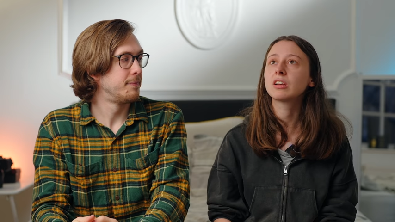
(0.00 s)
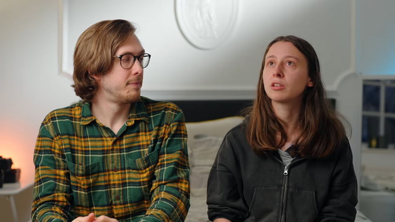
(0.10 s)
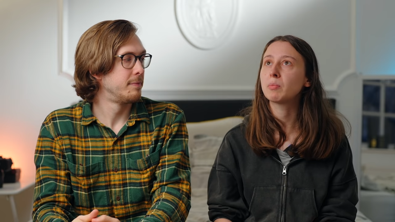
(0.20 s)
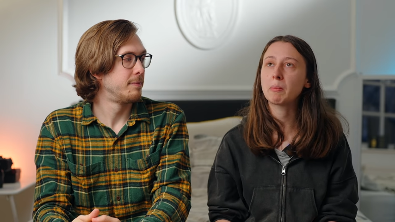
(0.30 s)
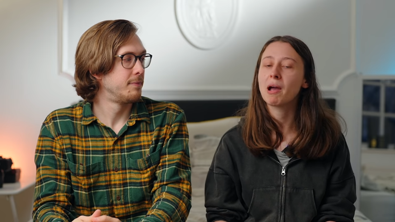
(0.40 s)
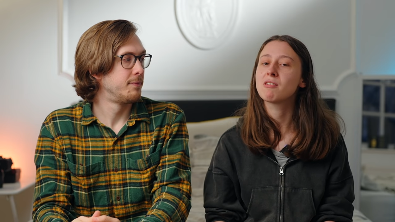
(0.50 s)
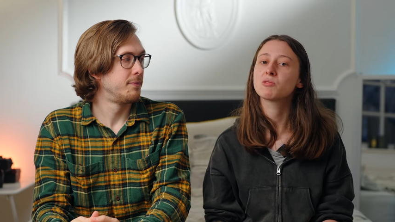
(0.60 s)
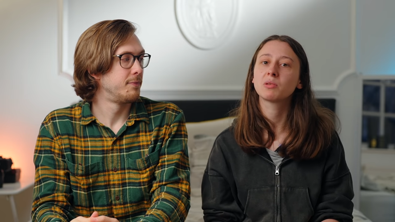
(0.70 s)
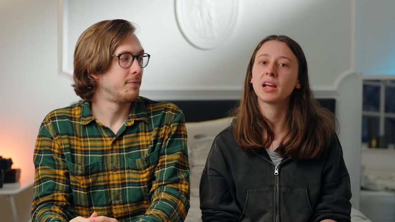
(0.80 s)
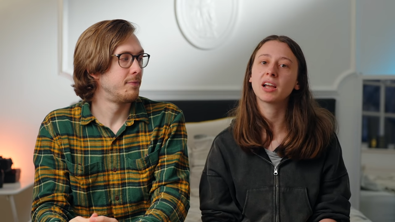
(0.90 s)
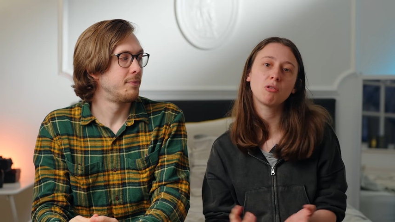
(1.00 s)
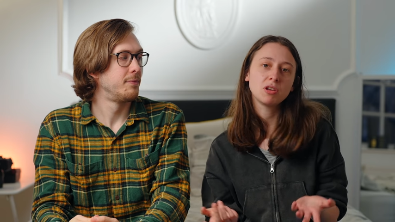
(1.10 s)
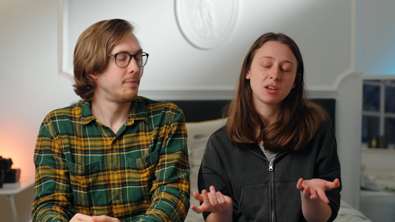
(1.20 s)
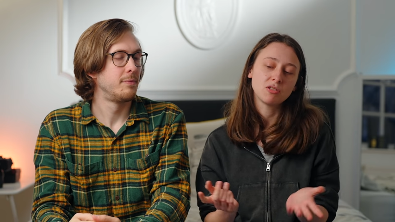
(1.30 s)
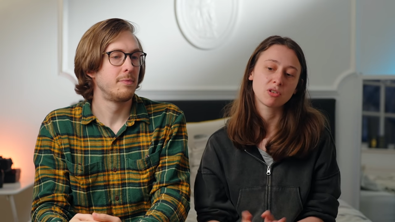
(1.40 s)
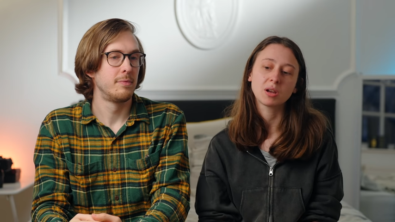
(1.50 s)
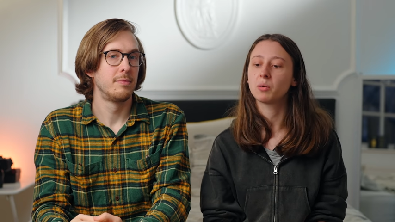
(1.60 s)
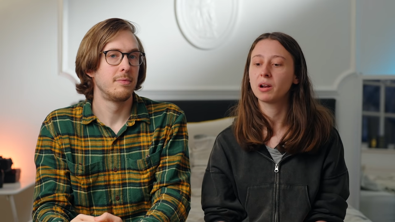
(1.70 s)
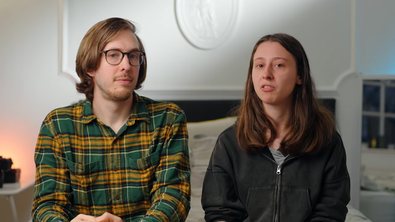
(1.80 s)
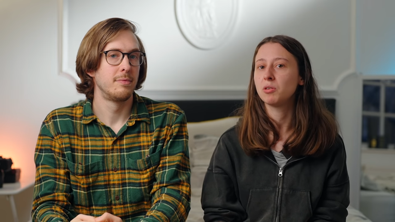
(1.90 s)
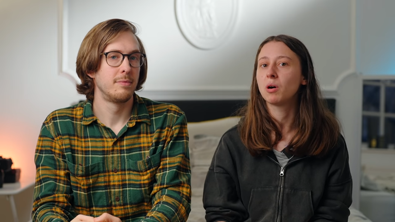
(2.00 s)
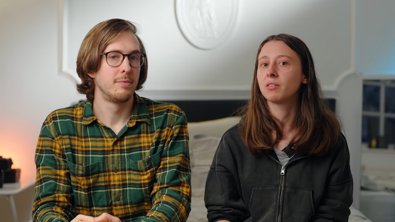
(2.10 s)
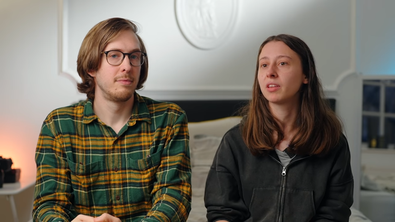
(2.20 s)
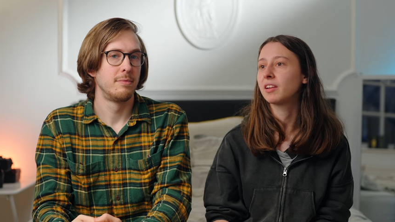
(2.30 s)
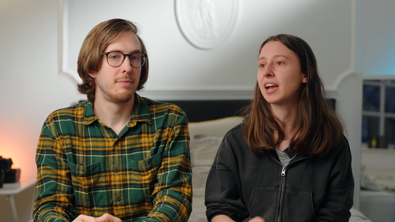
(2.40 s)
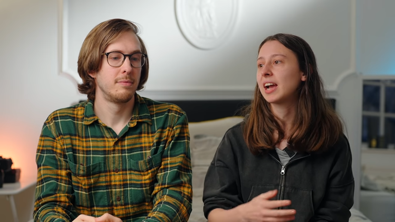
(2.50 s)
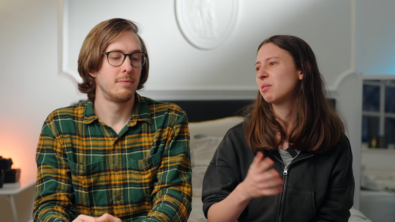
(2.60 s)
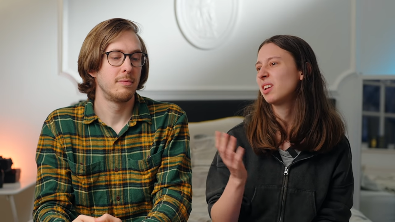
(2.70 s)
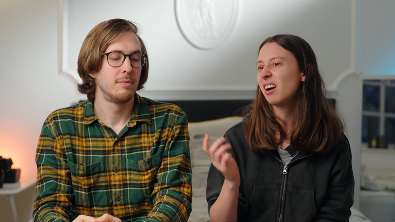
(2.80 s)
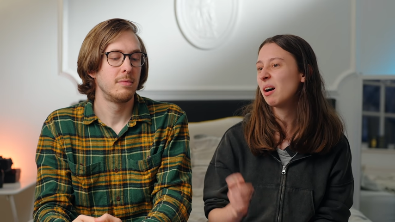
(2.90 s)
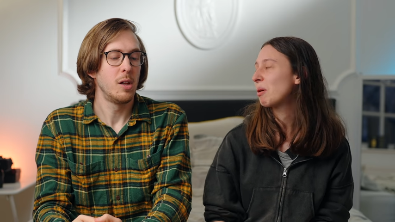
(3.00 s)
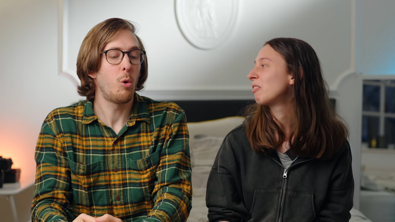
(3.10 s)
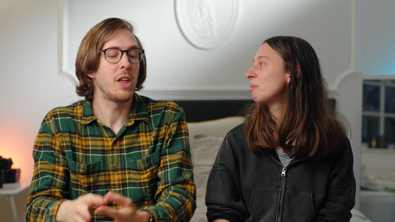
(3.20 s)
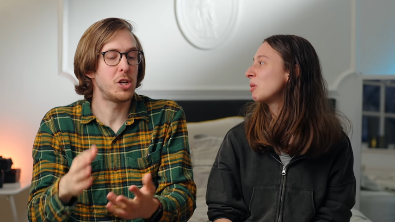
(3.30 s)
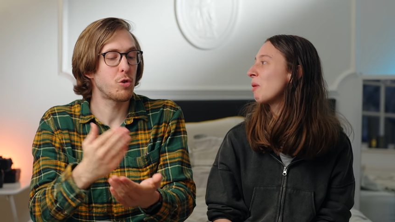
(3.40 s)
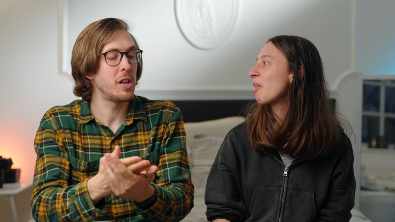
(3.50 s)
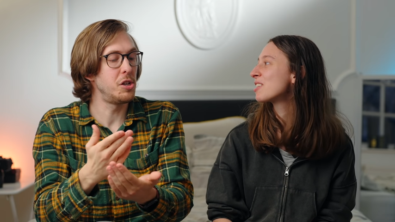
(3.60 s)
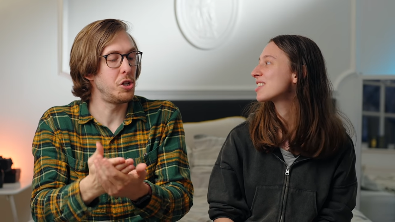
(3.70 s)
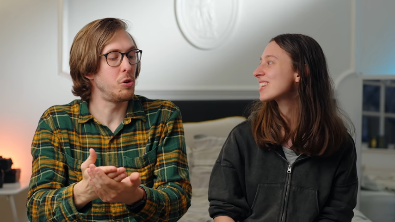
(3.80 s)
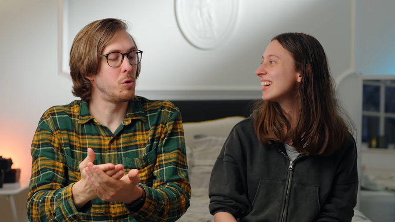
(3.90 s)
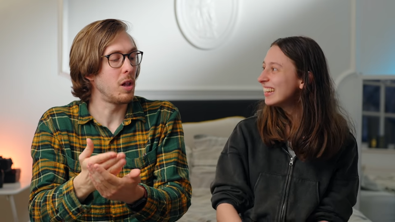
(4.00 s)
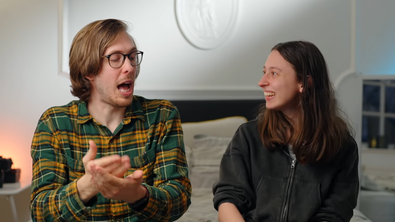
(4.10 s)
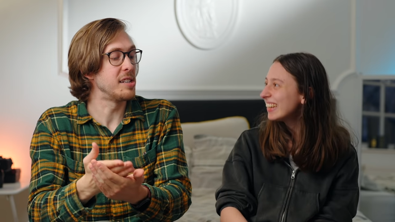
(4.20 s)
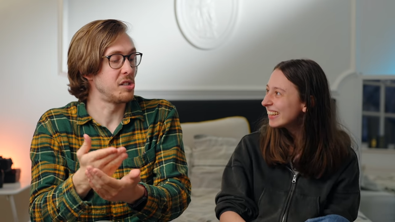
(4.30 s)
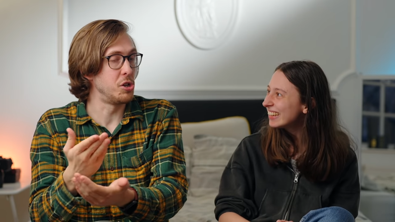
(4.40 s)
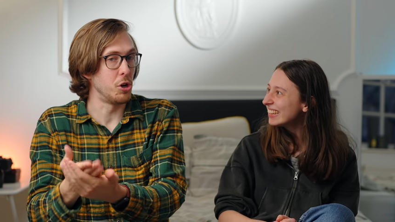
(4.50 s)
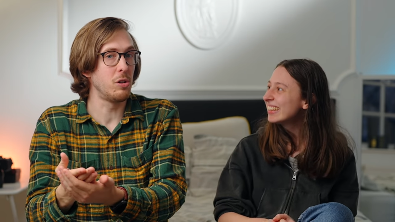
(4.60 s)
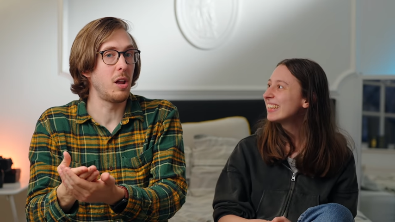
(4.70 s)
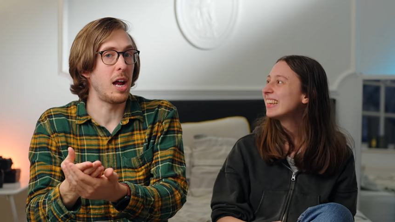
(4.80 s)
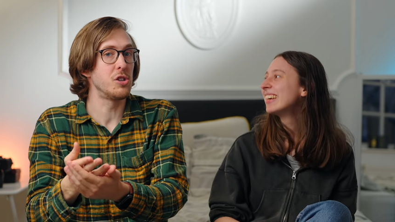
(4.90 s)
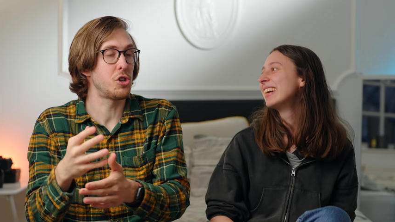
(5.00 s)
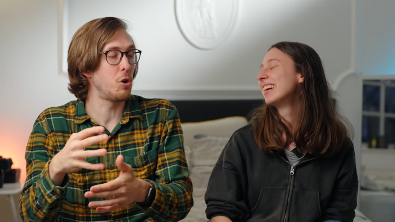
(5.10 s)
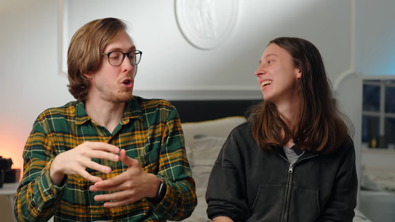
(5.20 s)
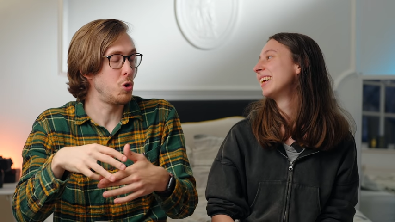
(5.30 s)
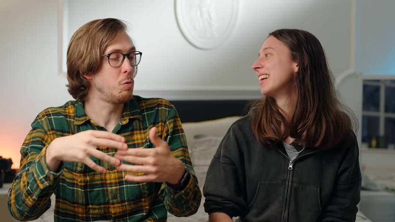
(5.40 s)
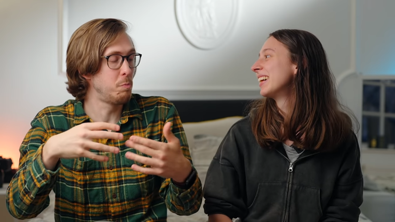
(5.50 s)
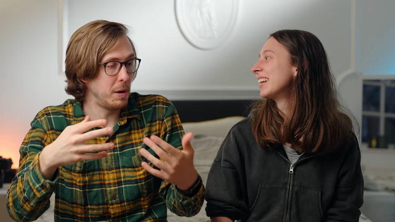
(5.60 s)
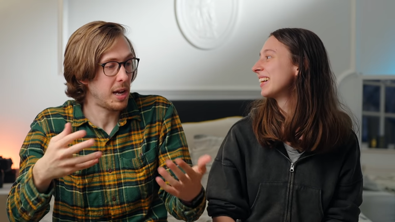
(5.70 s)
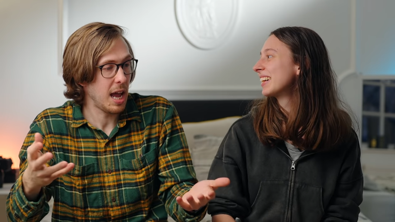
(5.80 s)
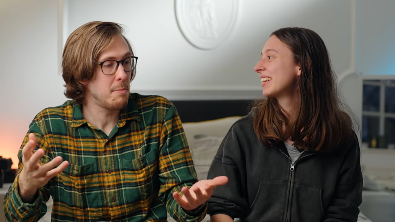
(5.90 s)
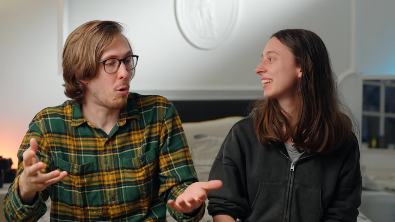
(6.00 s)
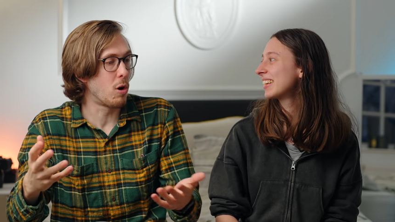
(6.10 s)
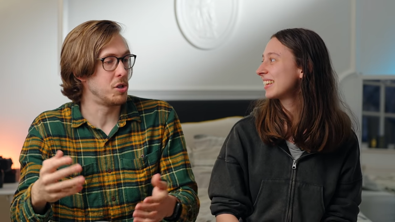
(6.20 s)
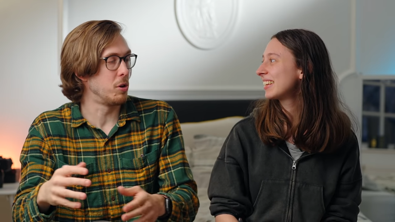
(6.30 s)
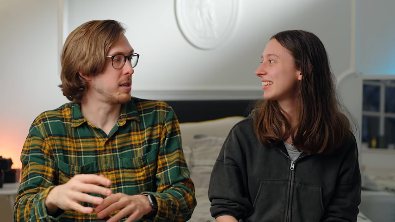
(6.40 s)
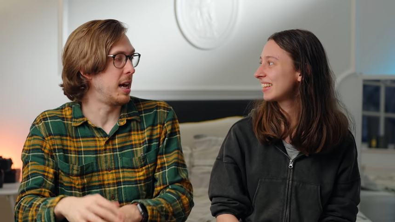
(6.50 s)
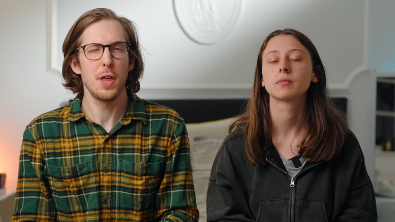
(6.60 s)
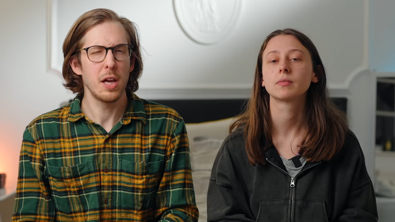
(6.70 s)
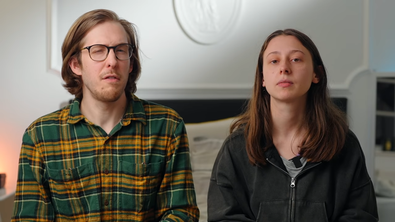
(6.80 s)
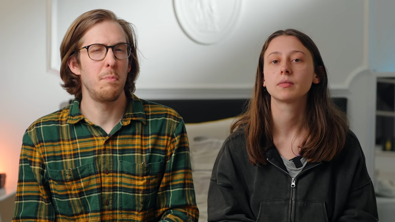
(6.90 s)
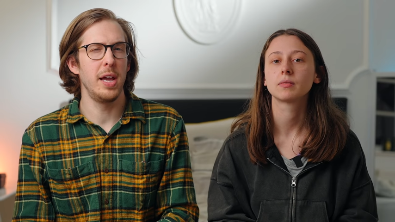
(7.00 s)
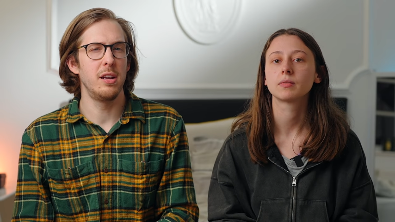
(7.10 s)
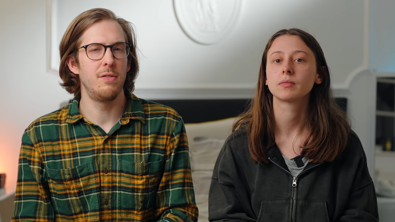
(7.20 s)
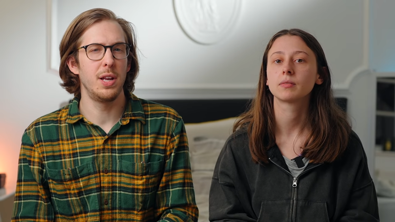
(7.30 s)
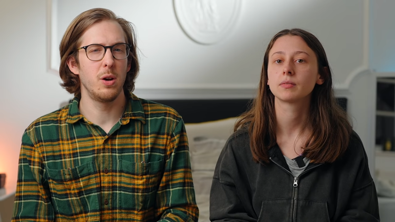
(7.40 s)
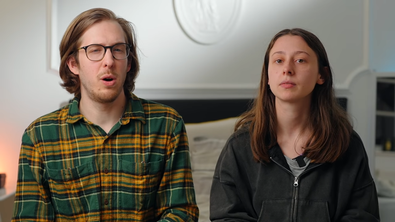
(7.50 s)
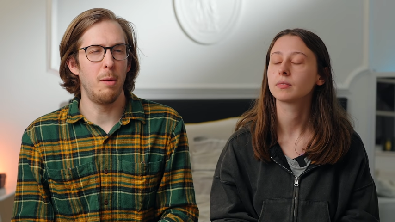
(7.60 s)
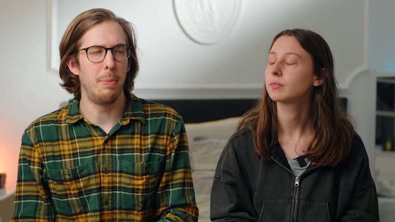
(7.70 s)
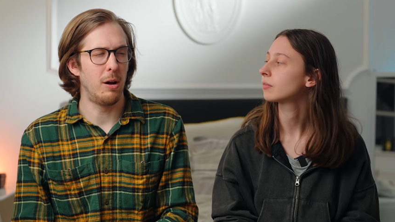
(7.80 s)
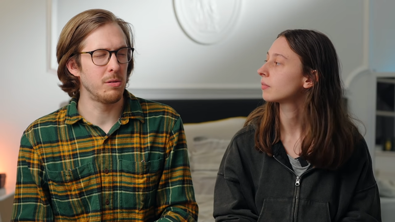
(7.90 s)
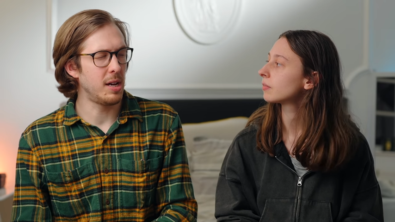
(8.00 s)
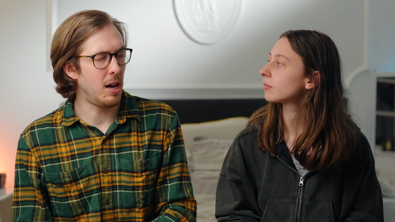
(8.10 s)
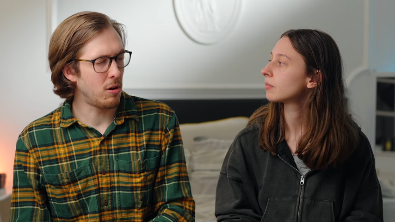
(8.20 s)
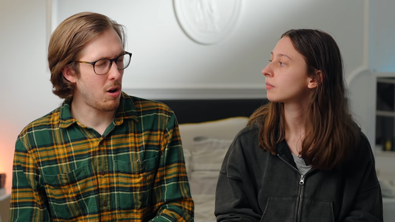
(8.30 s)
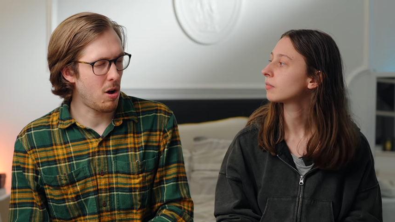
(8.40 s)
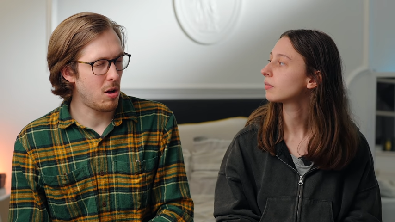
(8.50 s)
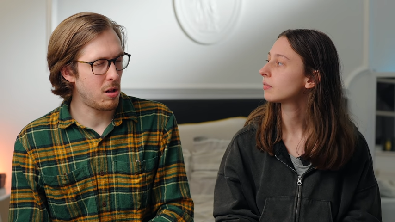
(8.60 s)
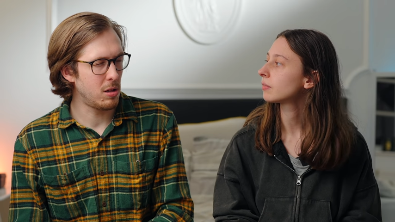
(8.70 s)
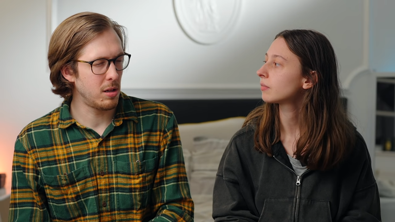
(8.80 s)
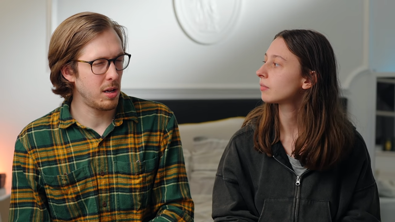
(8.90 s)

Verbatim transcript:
Speaker 1: because my parents were like, oh, you can drink whenever you want, that like, I was like, oh, I'm
Speaker 2: not. Well, they treated you as an adult and so you became more adult-like. I think I've made a video about alcohol